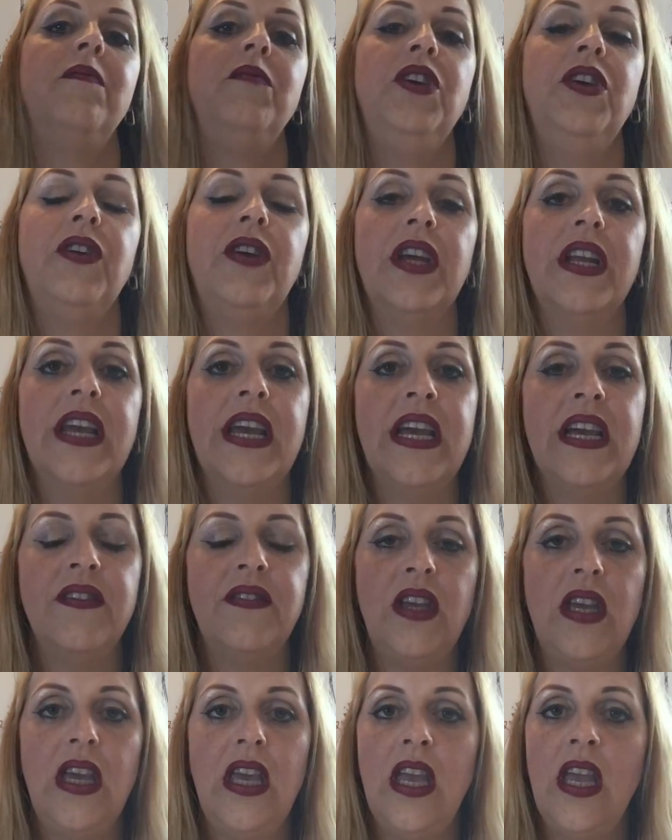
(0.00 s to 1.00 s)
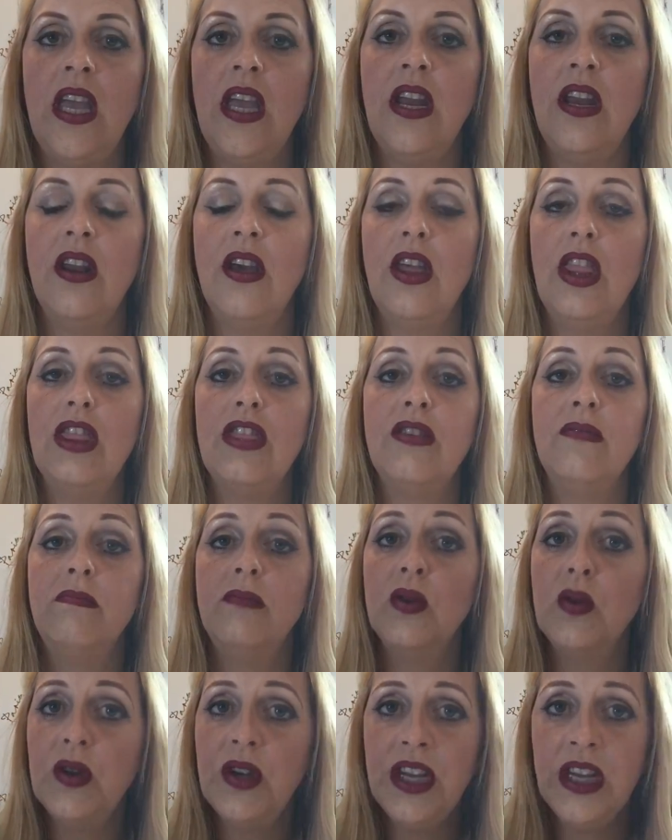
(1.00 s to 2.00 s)
You can have it in the
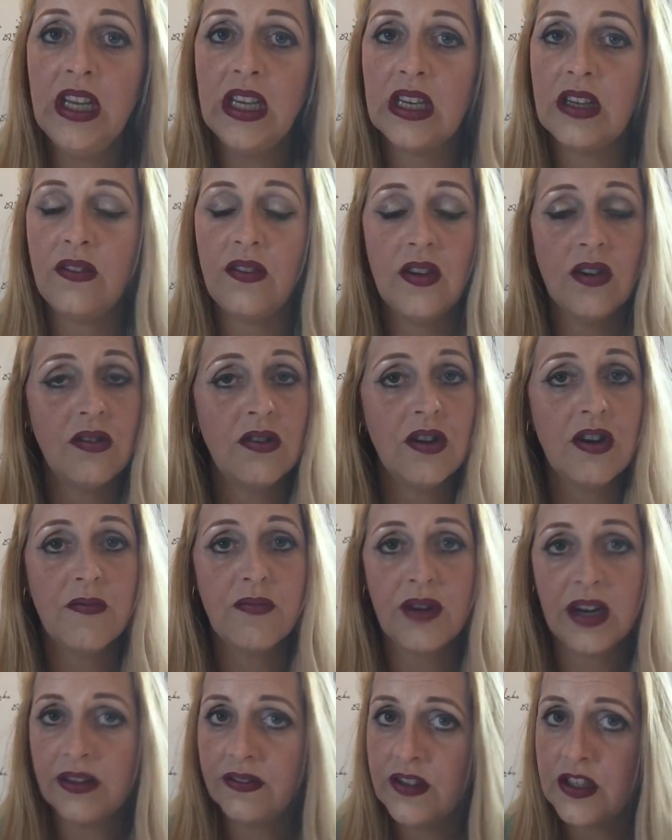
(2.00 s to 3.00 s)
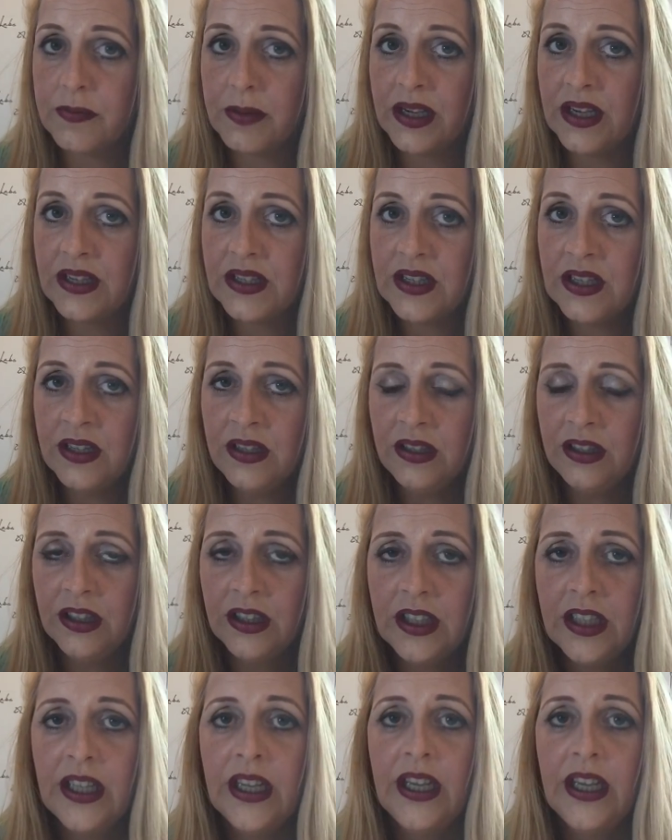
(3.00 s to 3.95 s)
morning if you're not a breakfast person,